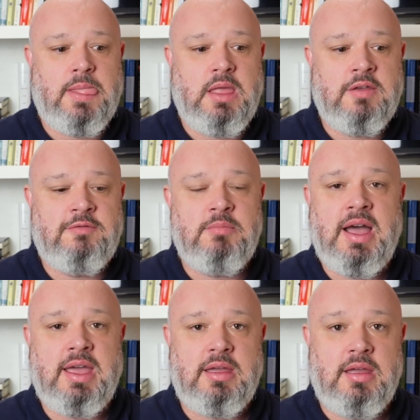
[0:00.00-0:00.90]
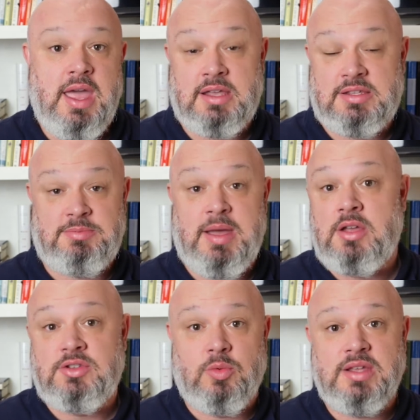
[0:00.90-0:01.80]
if my
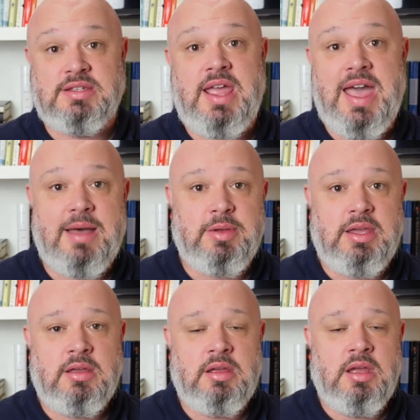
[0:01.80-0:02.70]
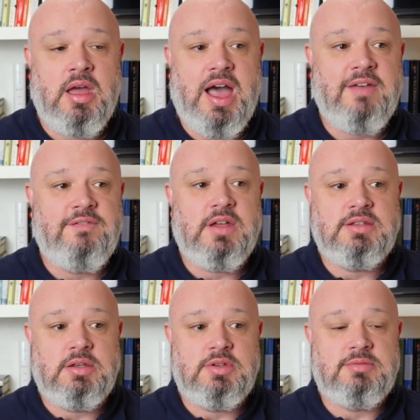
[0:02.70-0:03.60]
ex-spouse wasn't happy, I
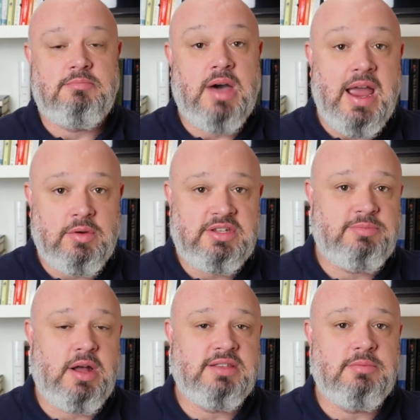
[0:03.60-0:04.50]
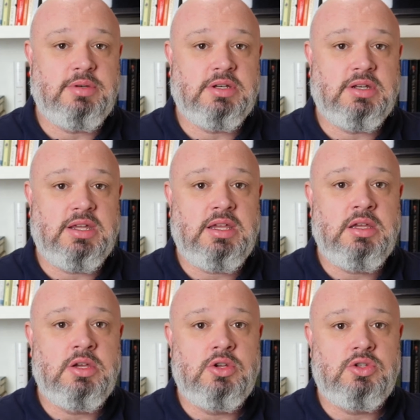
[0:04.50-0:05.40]
felt it was my responsibility
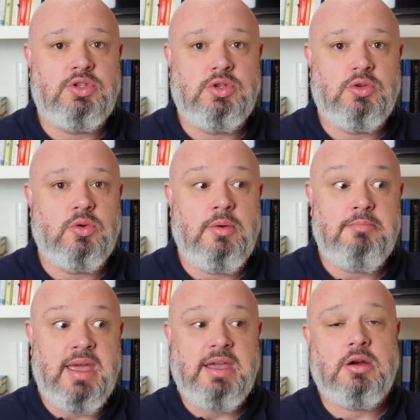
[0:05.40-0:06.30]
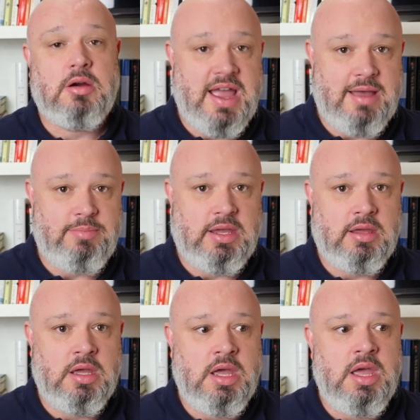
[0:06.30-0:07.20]
to make her happy.
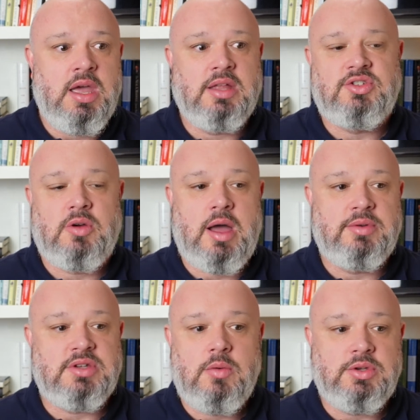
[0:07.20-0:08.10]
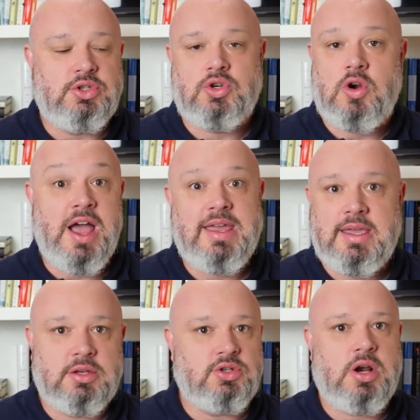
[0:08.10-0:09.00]
And so I was always trying
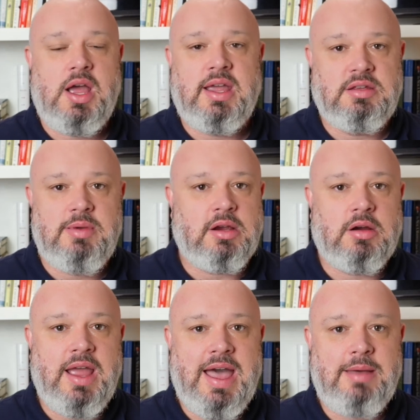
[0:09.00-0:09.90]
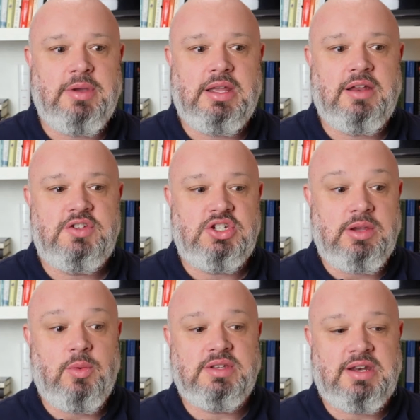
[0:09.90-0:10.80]
to make her happy. And if she
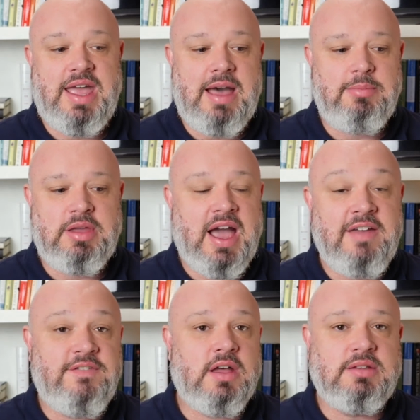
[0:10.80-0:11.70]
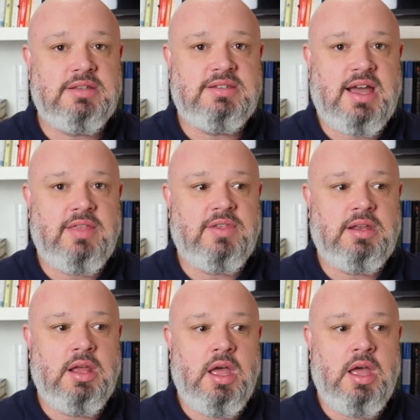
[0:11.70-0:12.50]
wasn't happy, I felt inside that